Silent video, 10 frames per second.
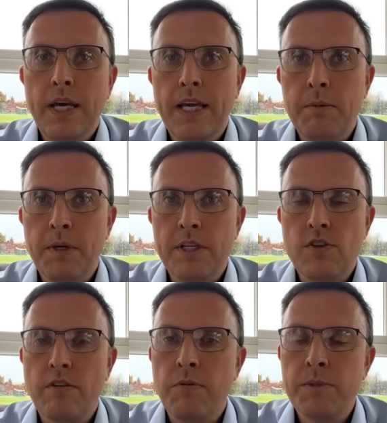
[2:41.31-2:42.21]
He made a
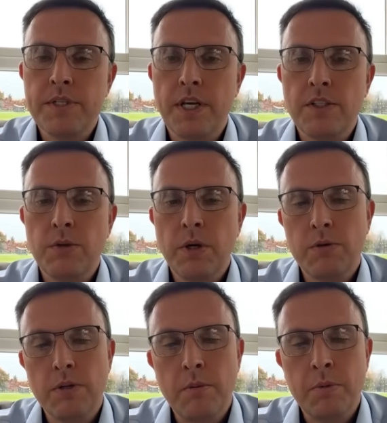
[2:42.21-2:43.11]
dreadful mistake 2
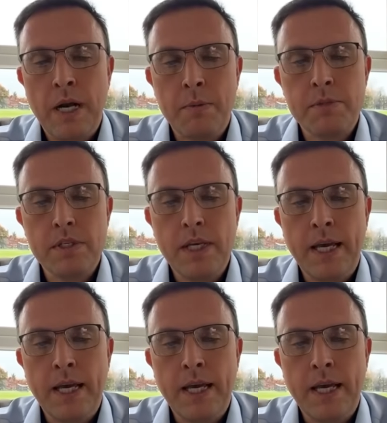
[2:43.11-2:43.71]
out, and perhaps